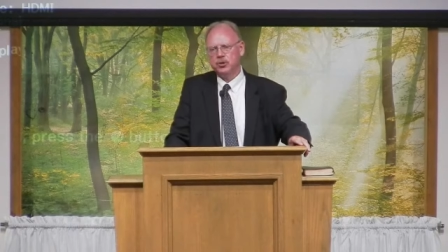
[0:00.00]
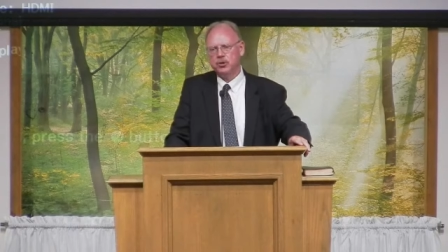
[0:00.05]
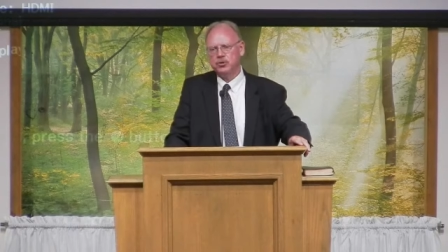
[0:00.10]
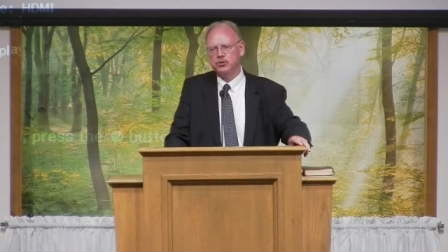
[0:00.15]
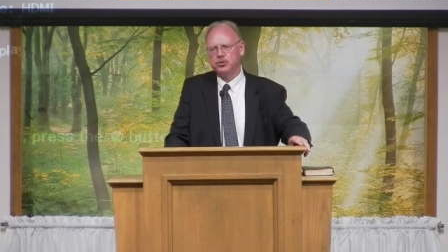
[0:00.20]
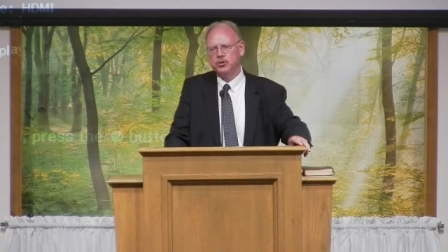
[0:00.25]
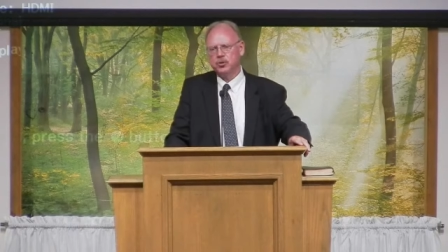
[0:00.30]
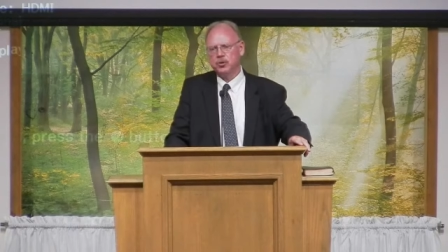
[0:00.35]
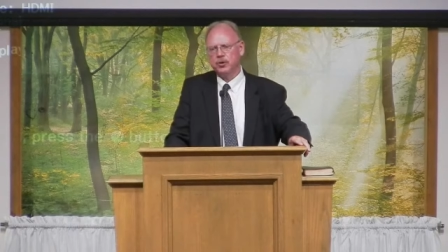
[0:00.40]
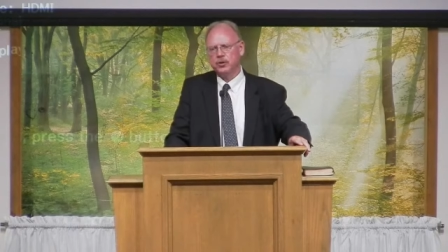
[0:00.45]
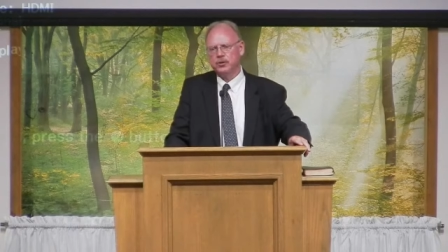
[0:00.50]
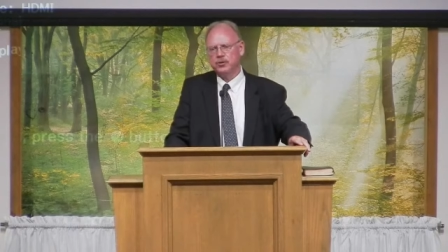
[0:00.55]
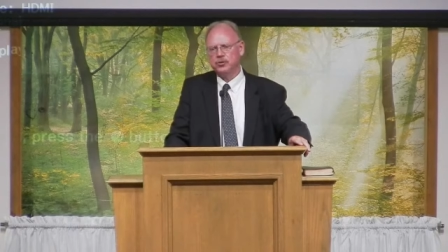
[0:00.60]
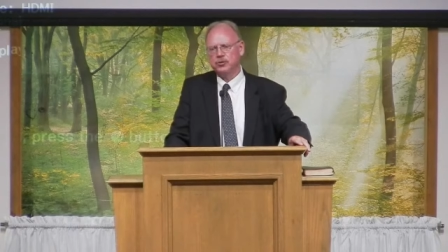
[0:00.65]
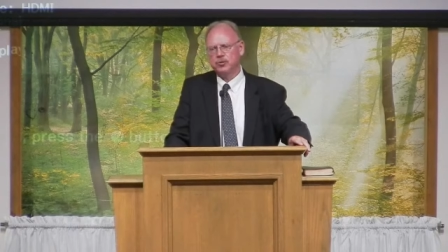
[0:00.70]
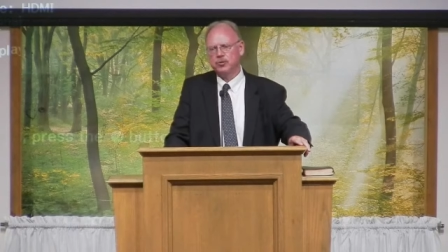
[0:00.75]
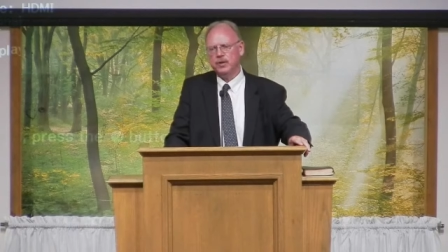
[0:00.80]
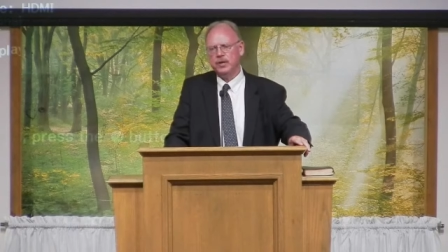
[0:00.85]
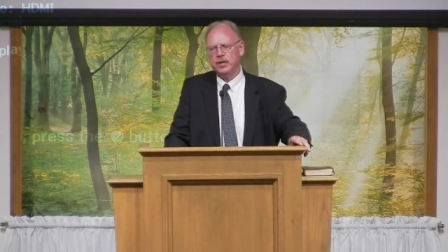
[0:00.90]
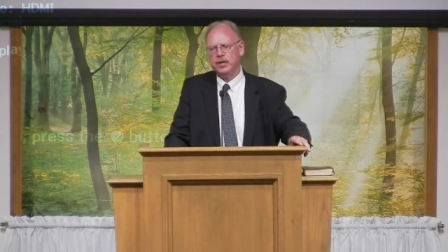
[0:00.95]
also on the
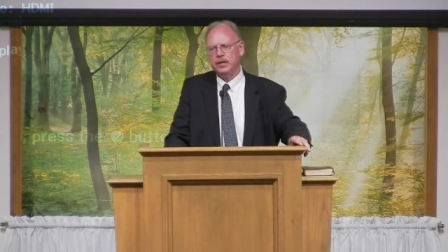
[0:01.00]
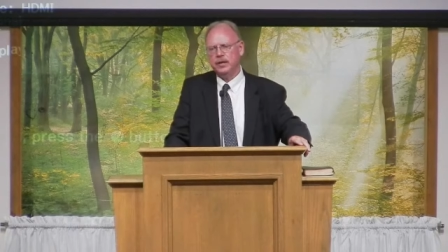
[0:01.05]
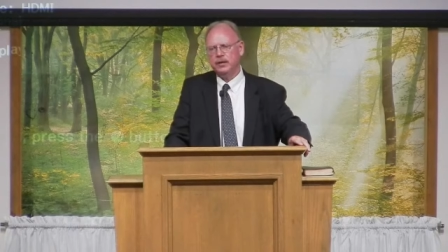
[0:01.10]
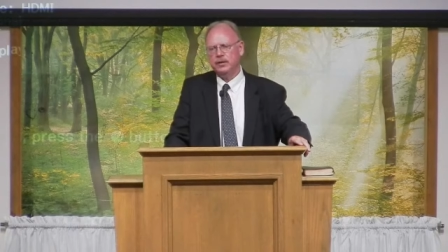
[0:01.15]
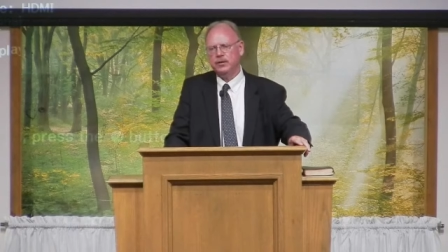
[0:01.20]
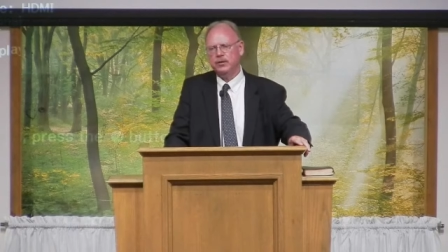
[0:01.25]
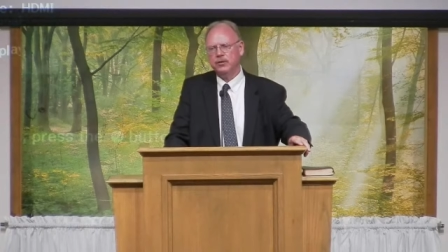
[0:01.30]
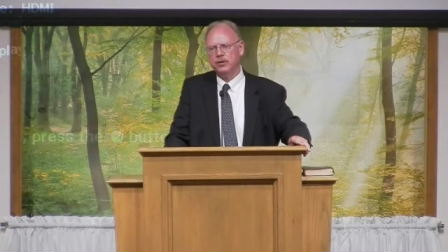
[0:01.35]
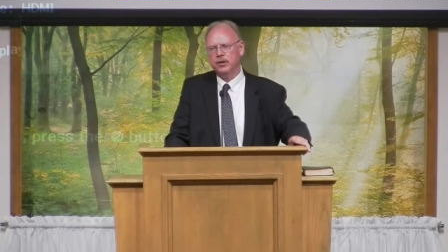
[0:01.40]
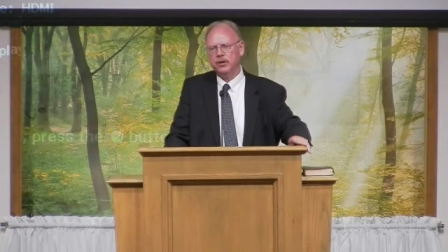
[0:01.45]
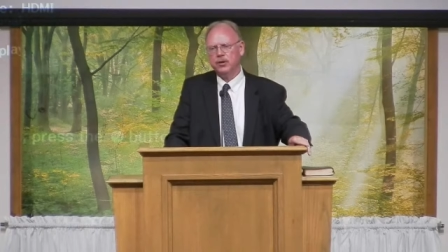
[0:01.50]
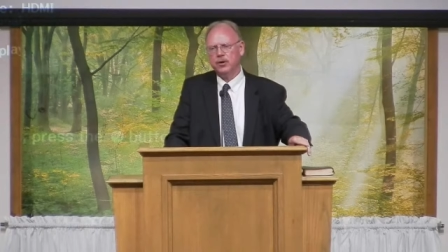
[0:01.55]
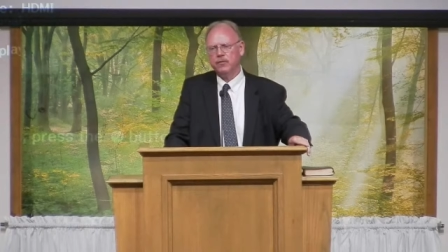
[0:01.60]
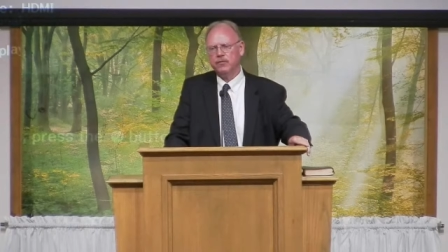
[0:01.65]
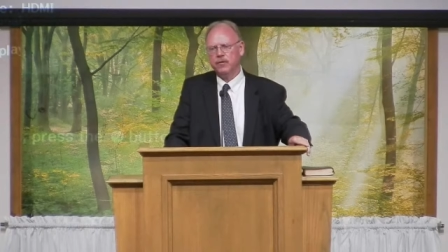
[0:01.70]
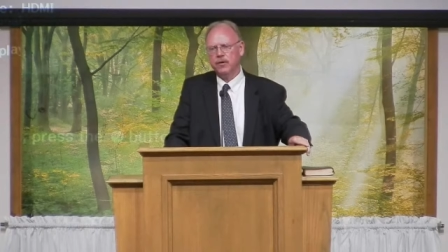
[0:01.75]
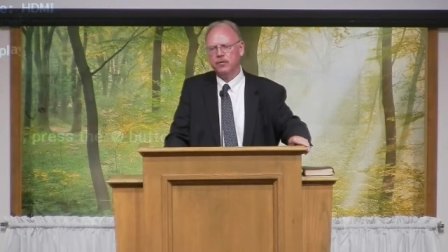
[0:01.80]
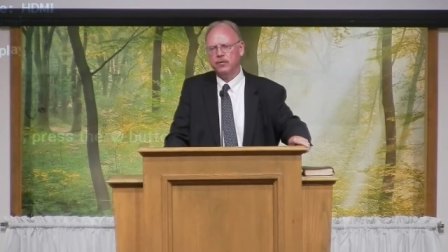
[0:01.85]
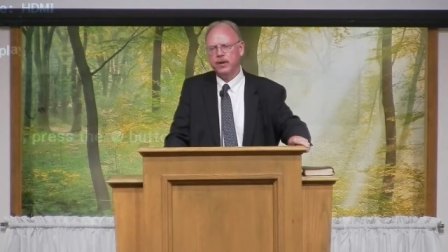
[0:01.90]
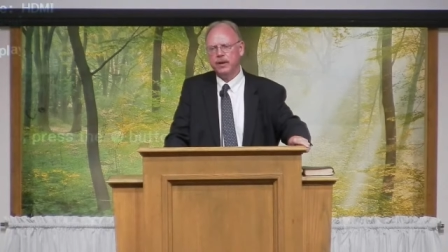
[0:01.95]
screen, including our
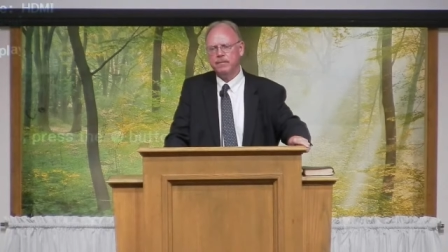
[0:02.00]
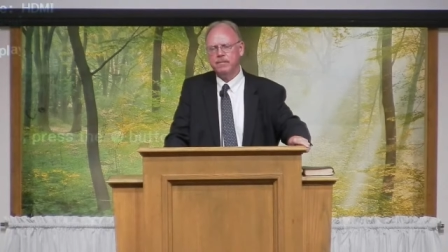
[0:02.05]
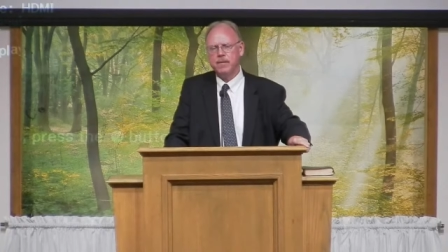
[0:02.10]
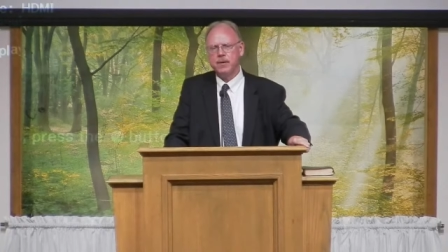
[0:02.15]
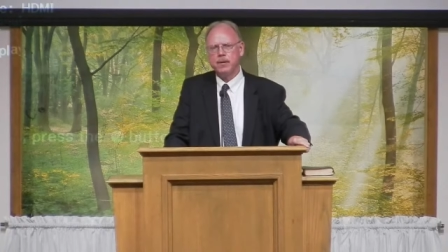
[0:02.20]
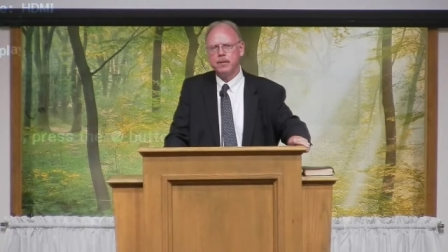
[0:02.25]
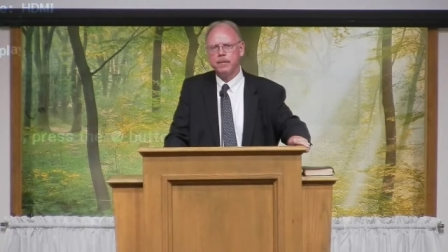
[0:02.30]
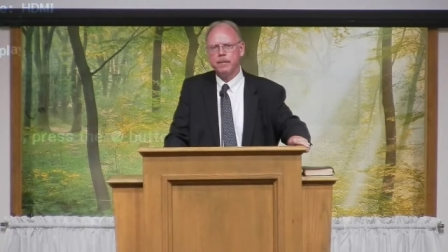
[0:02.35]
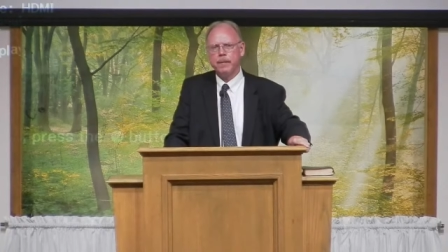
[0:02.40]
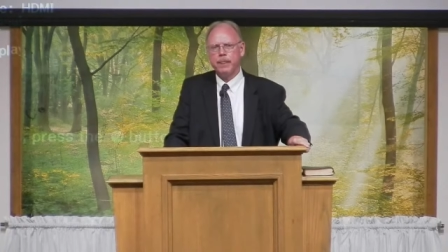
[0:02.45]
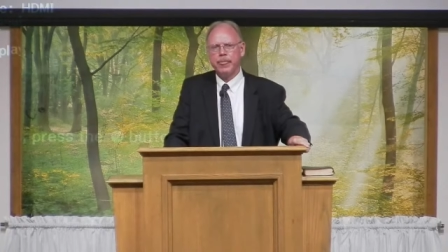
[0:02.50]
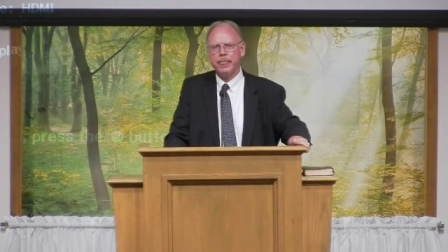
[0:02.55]
phone number,